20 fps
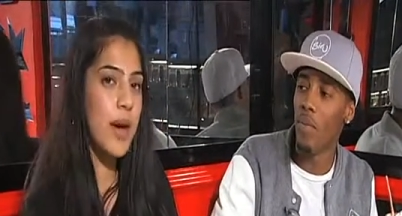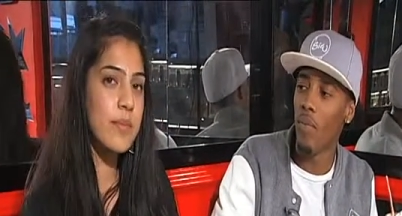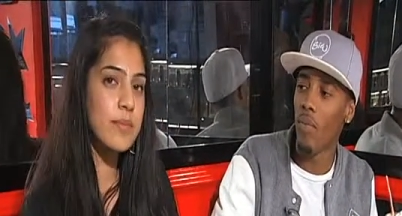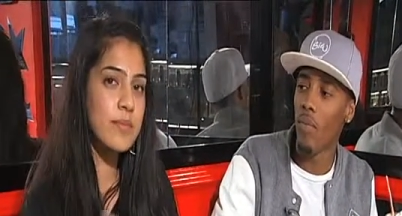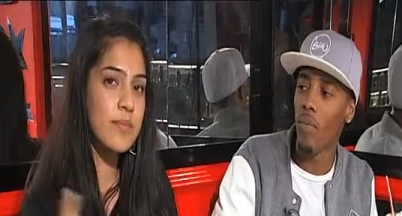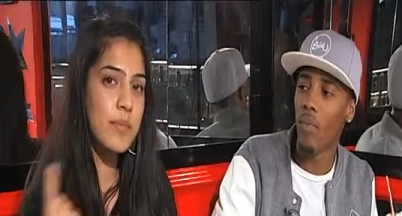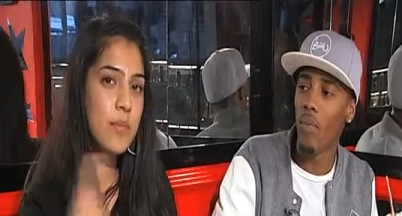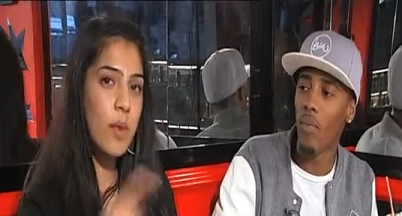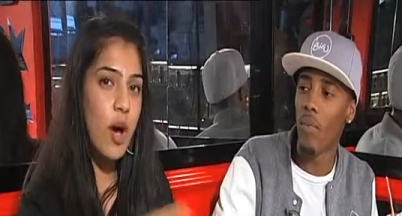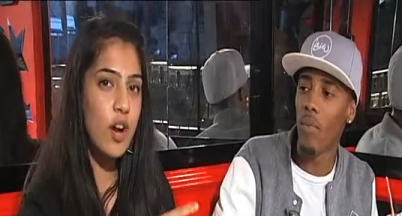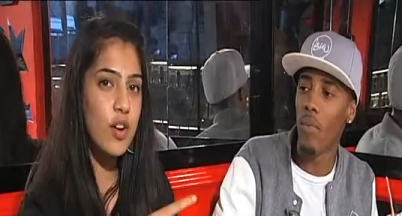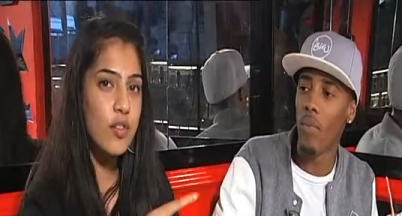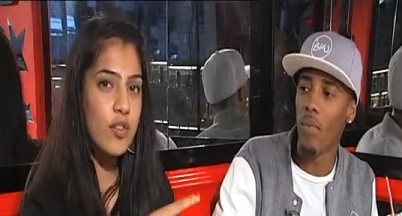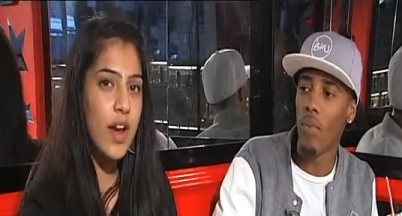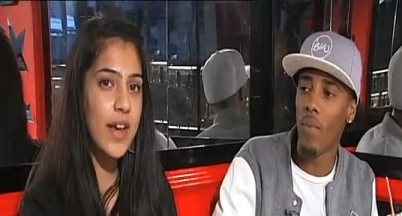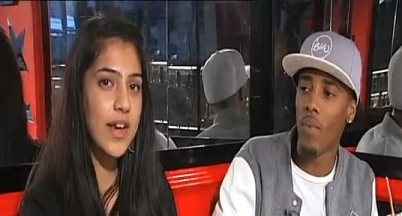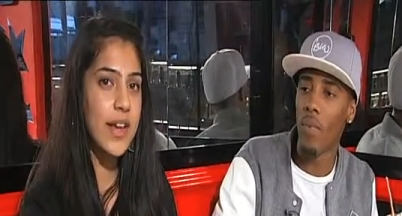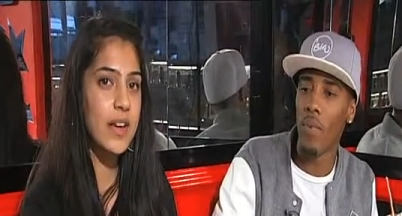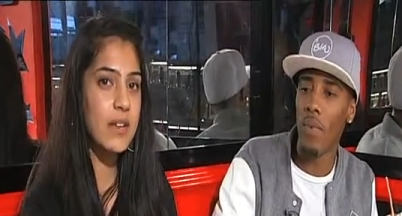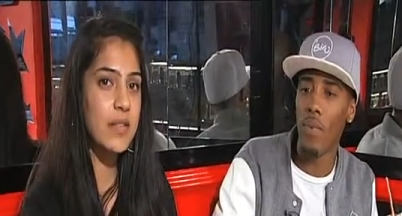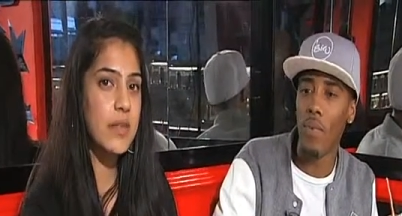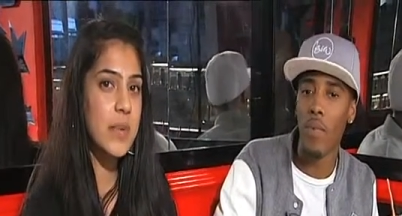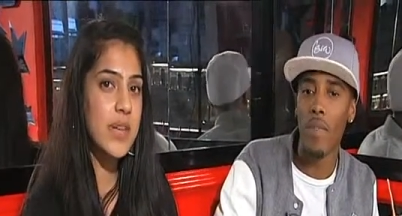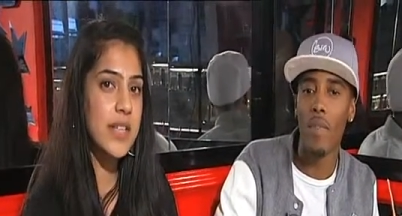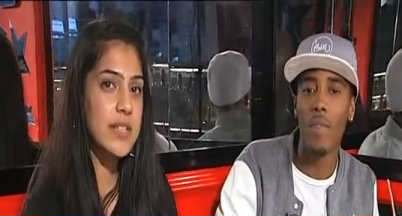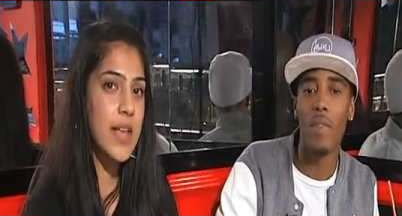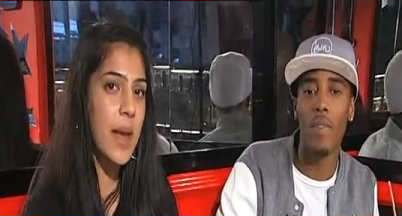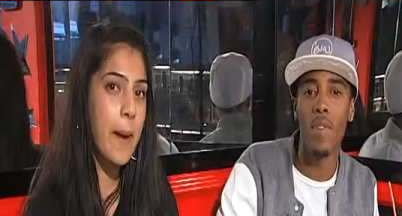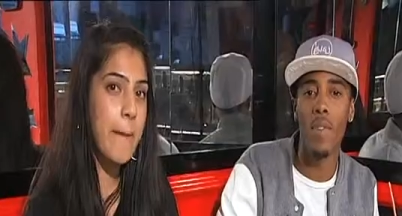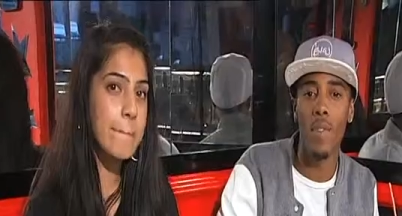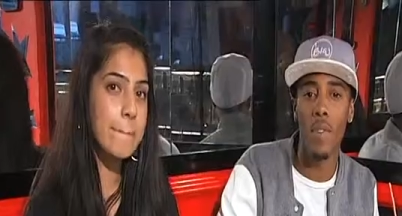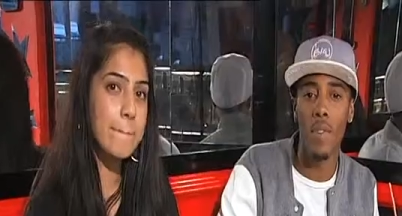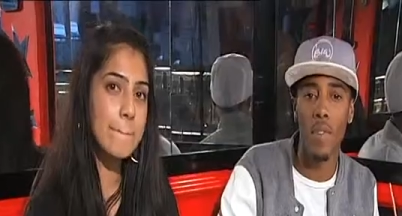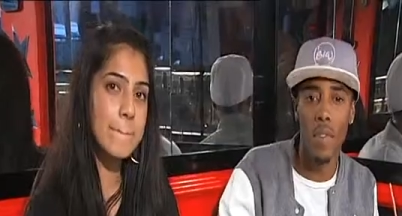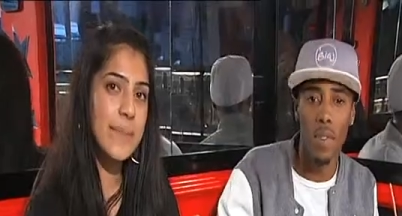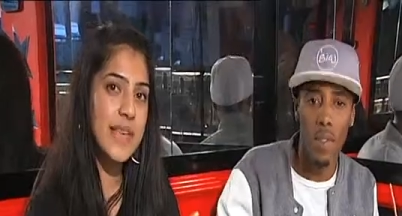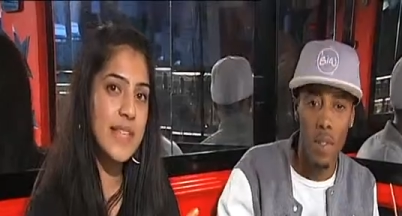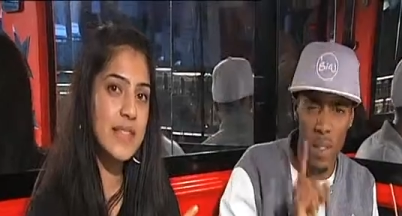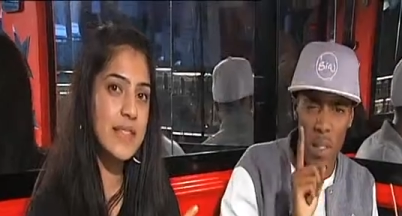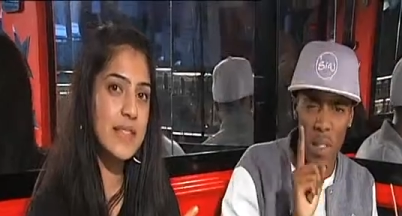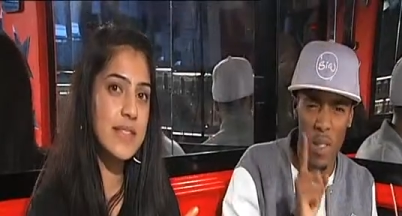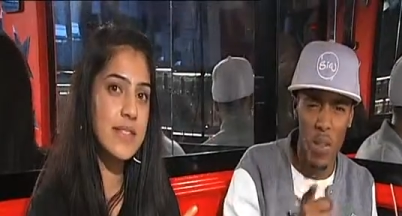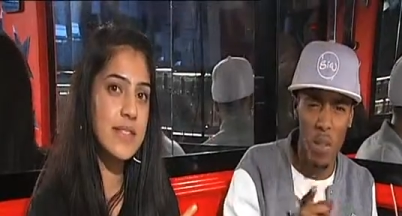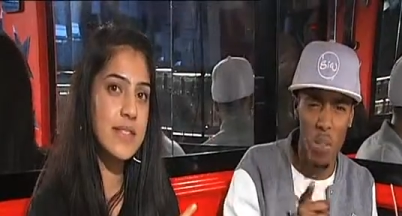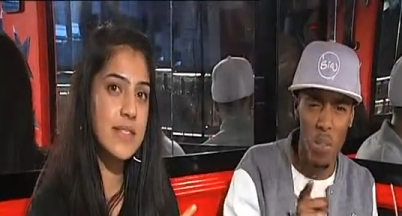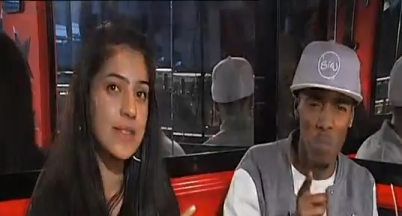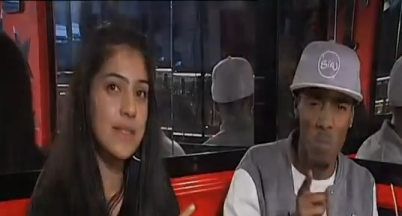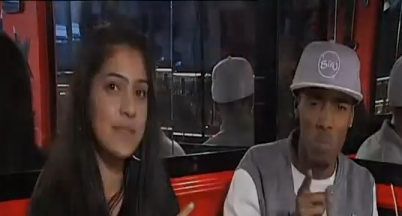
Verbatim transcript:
Speaker 1: um, Marger, right here on the mixtape. Peace.